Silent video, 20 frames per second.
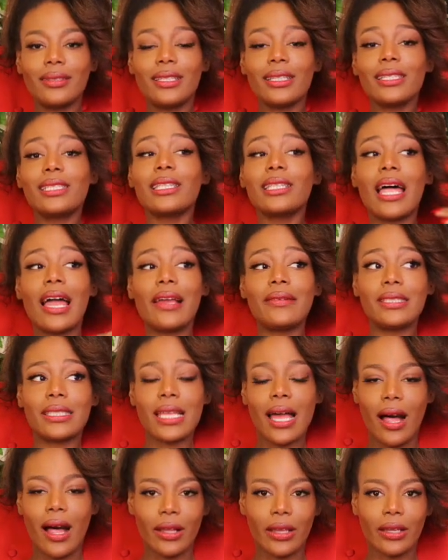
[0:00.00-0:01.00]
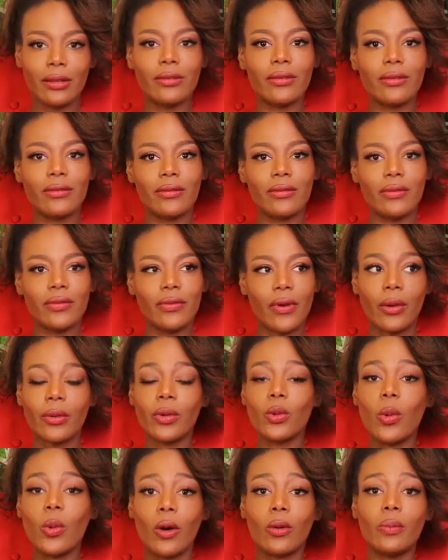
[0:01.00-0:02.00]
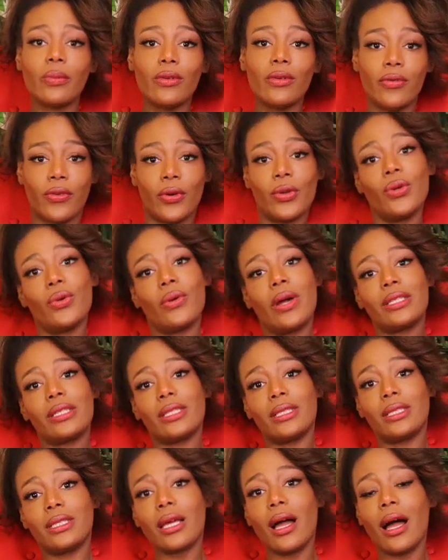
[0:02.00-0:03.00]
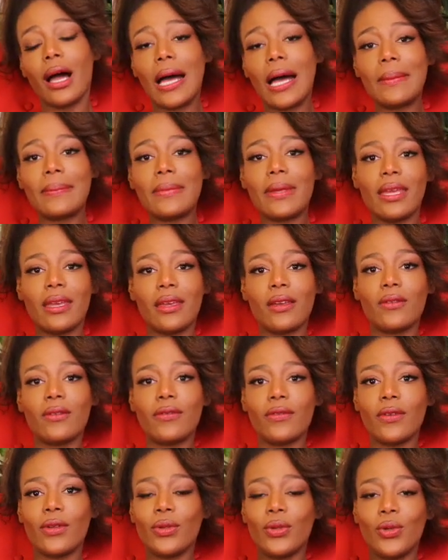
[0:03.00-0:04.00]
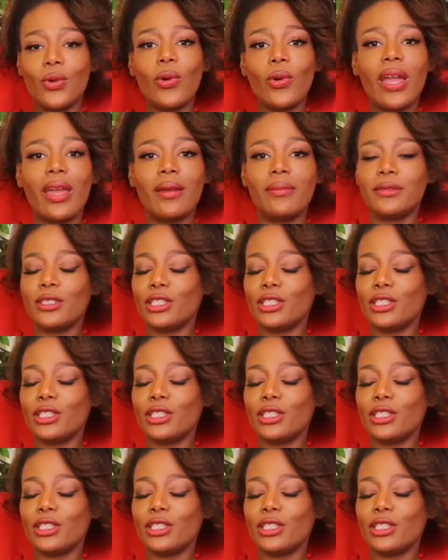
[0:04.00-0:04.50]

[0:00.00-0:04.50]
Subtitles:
this lifestyle can very well be for you as a Dom if you